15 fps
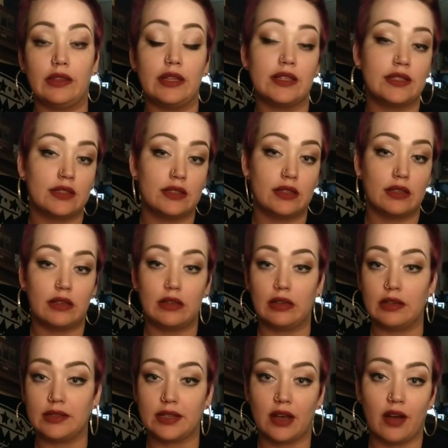This
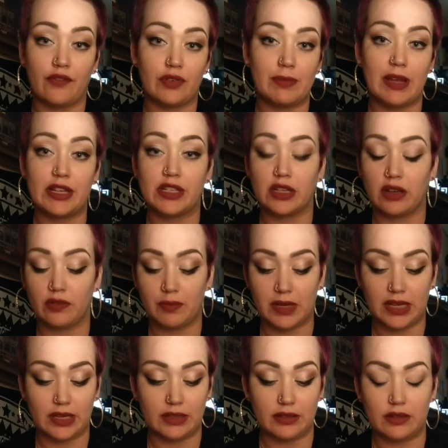is a
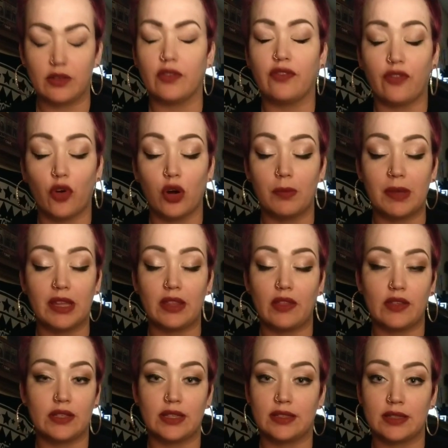confirmation for me
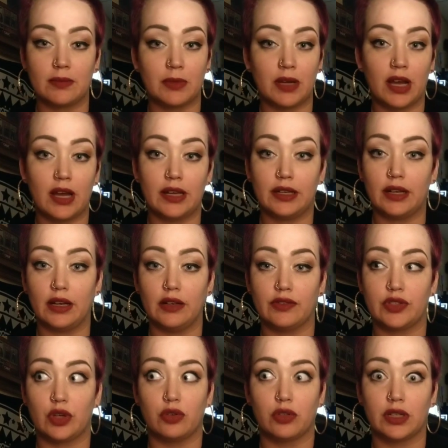that this is some kind of
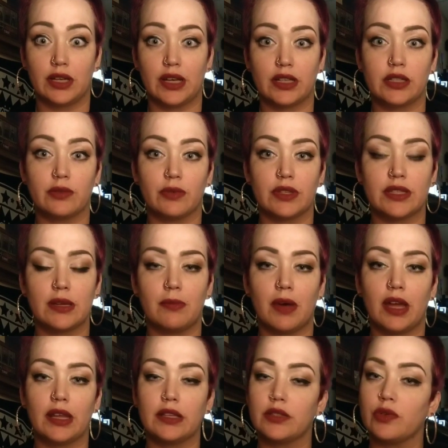soul connection with
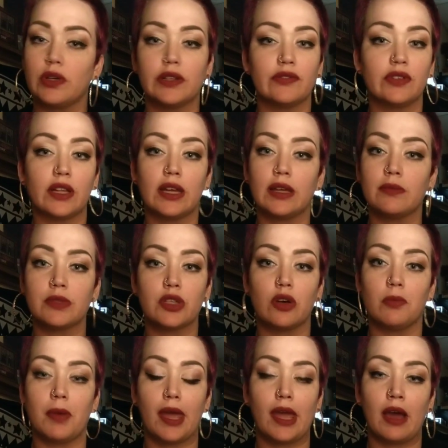somebody, twin flame,
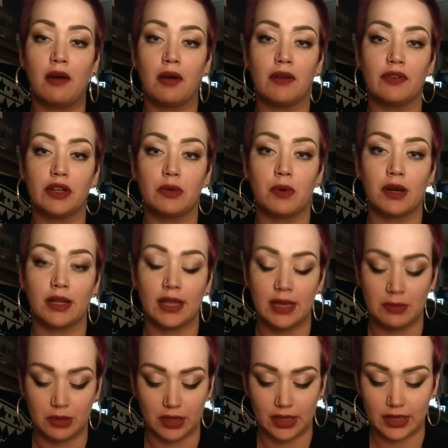soulmate, however you want to
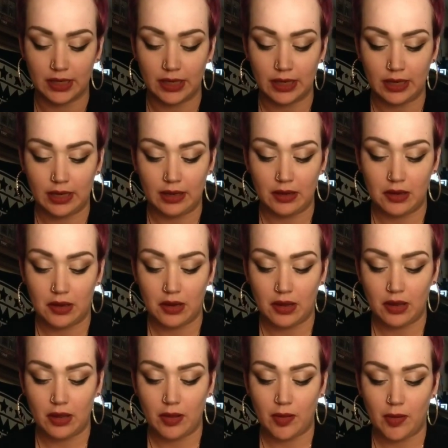label it.
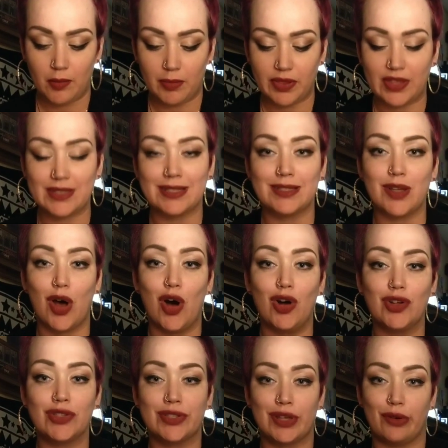But this is
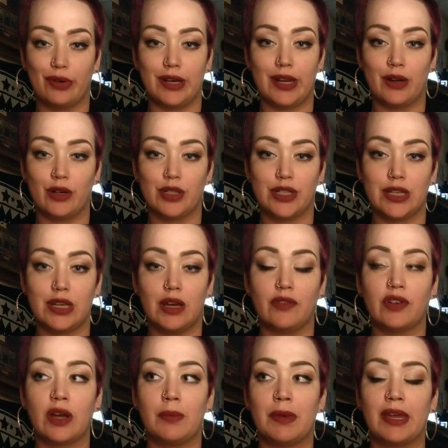also an energy of
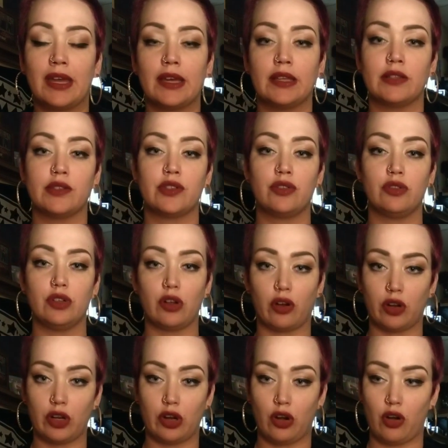coming into
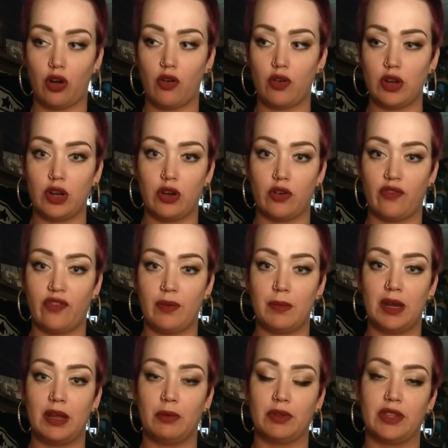your
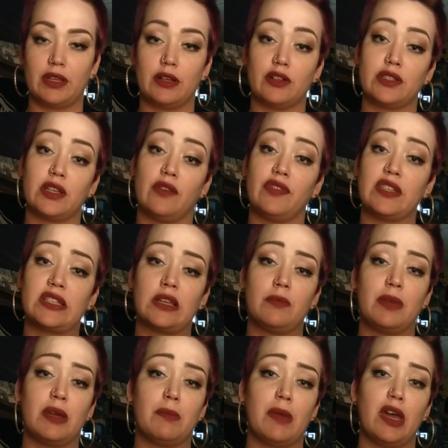feminine within yourself. This could
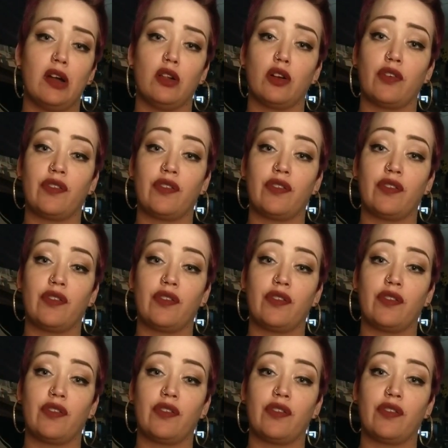be male or